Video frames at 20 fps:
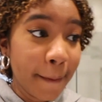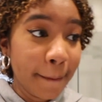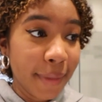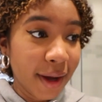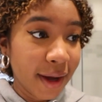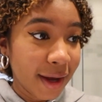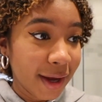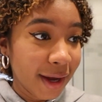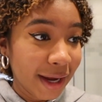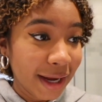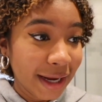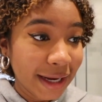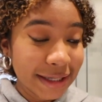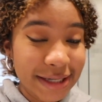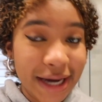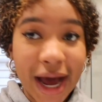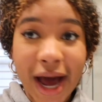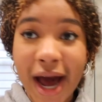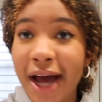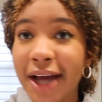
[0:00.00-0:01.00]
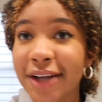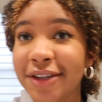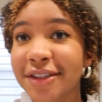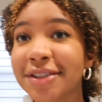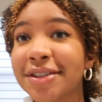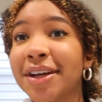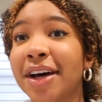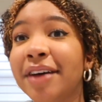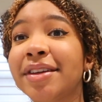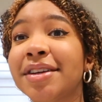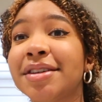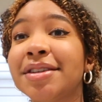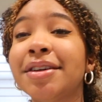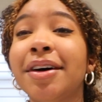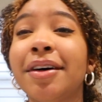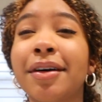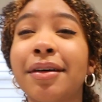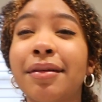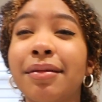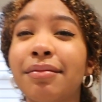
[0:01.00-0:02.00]
but I just love this
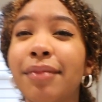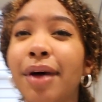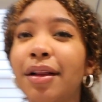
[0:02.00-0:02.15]
look.